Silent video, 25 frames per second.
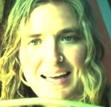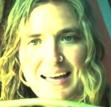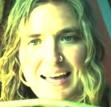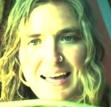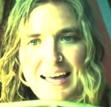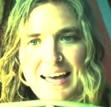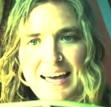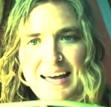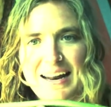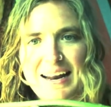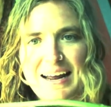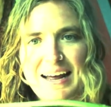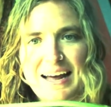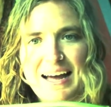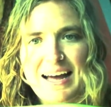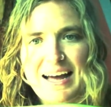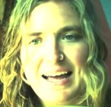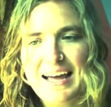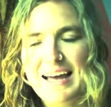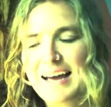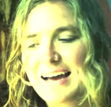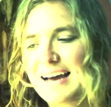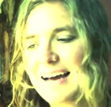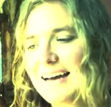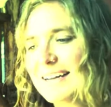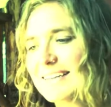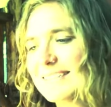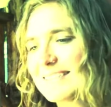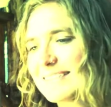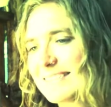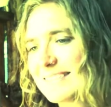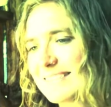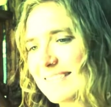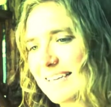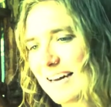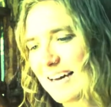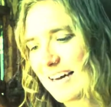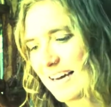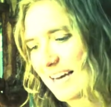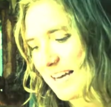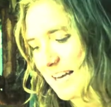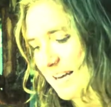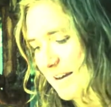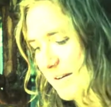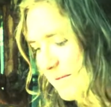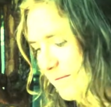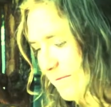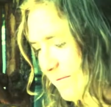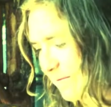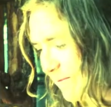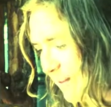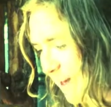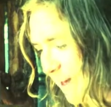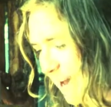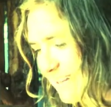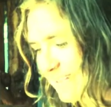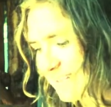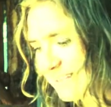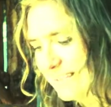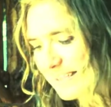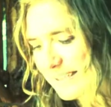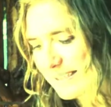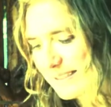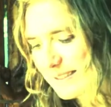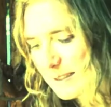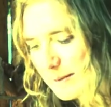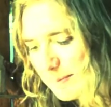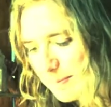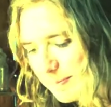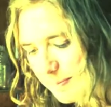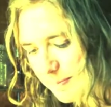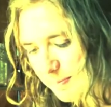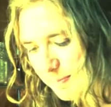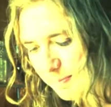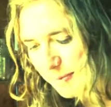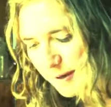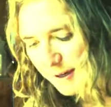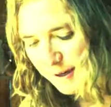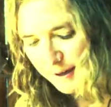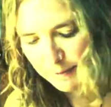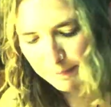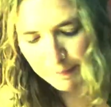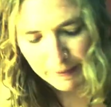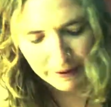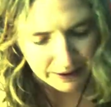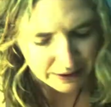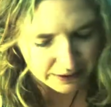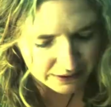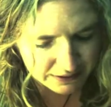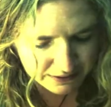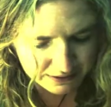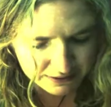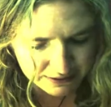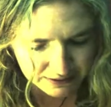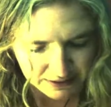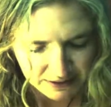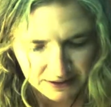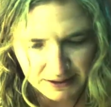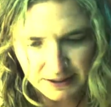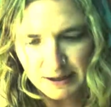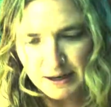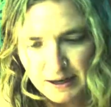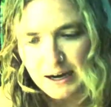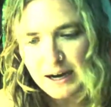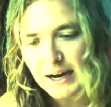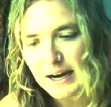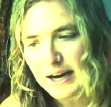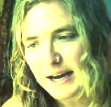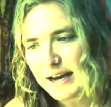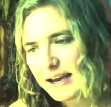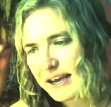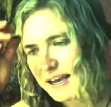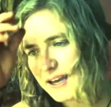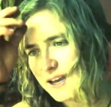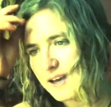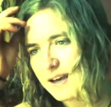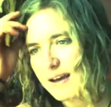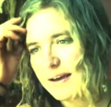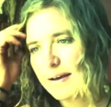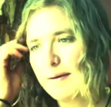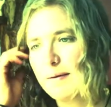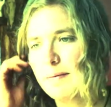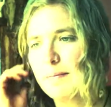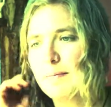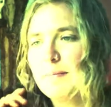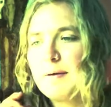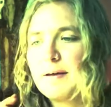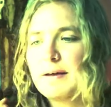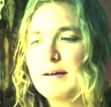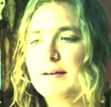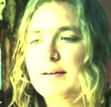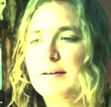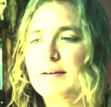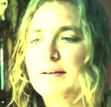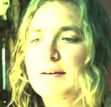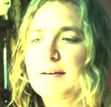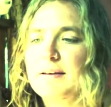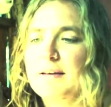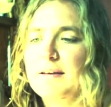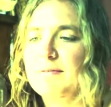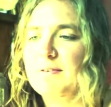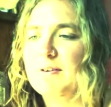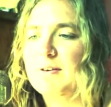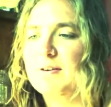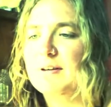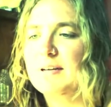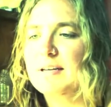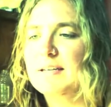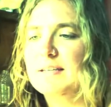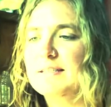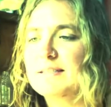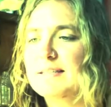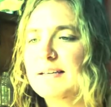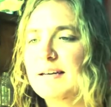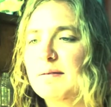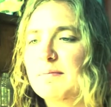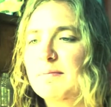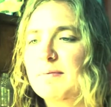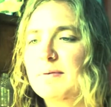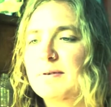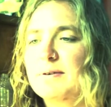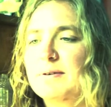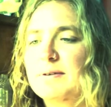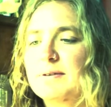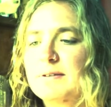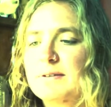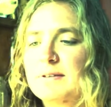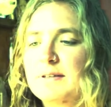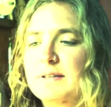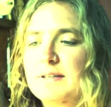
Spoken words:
And as an experiment, I am giving you an example.